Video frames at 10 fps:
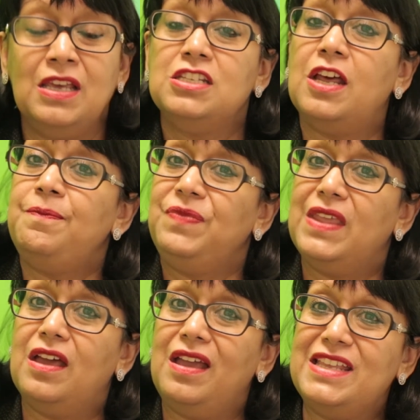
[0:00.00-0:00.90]
So
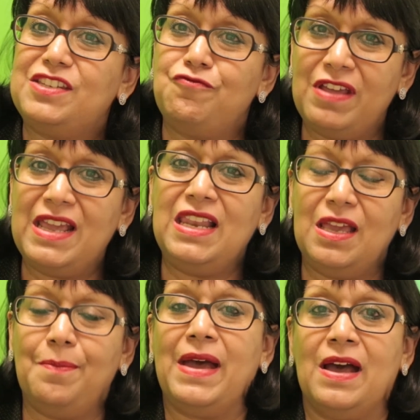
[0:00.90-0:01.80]
it's
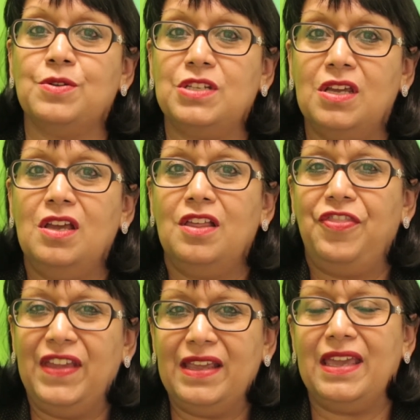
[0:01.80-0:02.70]
really about
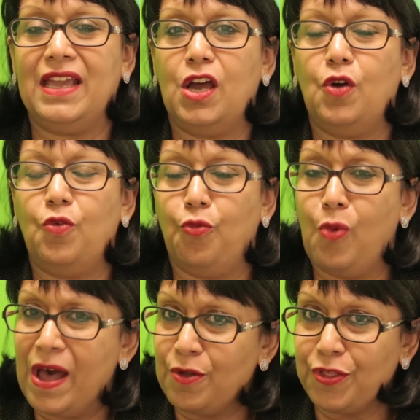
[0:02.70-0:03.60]
thinking
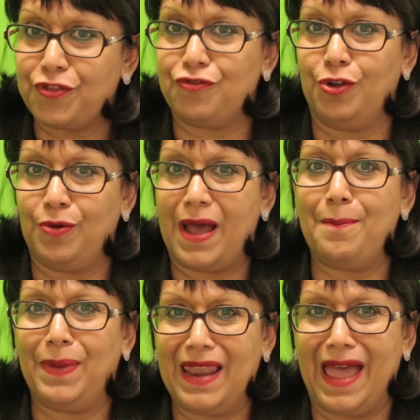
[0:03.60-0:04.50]
well through
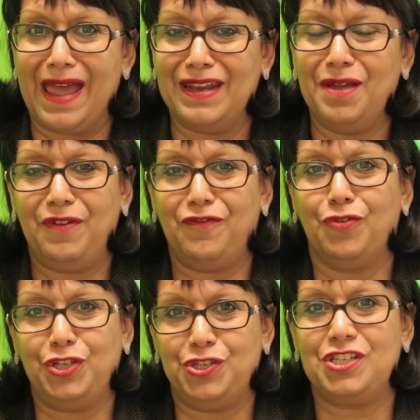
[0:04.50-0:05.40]
a plan
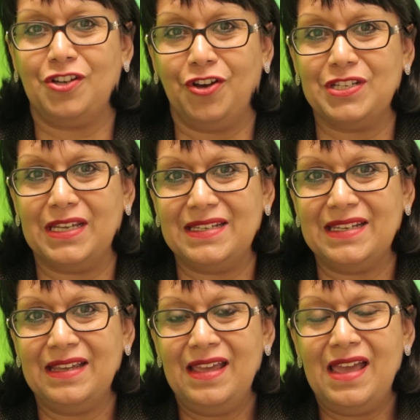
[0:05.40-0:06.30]
before you start it.